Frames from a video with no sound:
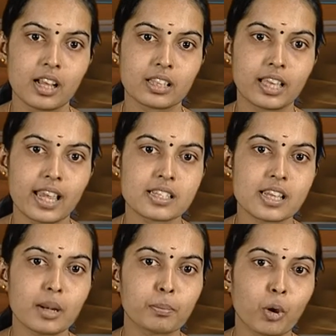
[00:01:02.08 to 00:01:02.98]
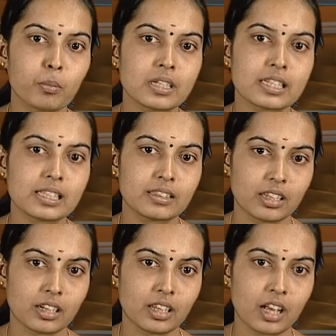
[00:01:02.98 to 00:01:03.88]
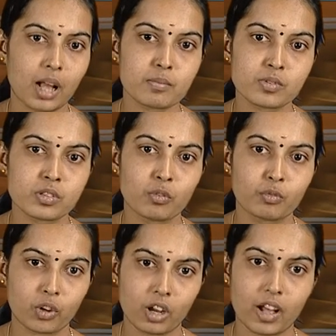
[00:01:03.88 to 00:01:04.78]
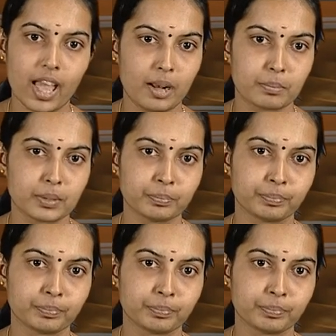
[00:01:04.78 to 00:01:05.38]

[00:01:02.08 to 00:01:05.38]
The entire probability theory comes for our help.